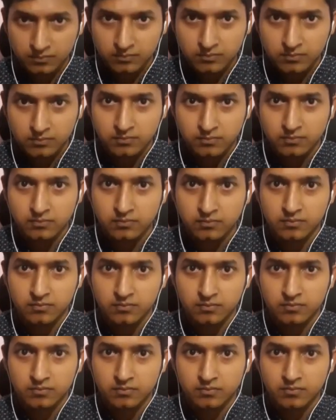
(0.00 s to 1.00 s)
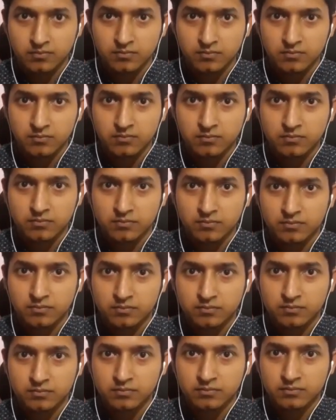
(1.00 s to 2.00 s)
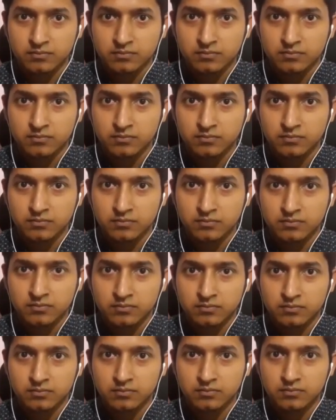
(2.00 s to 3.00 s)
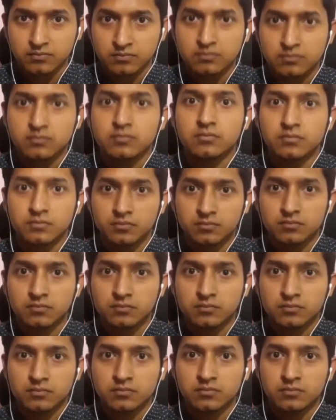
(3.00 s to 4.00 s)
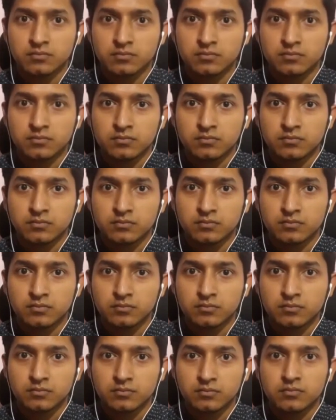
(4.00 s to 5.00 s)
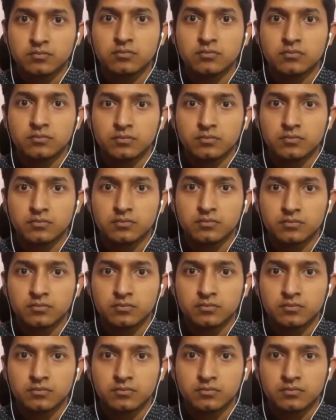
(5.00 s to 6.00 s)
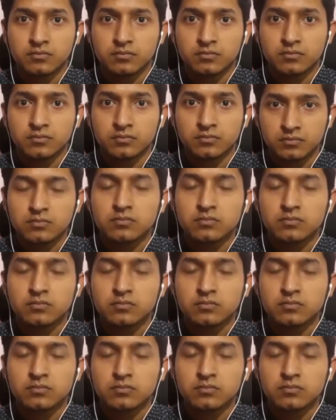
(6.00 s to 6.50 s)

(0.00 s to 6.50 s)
[no speech]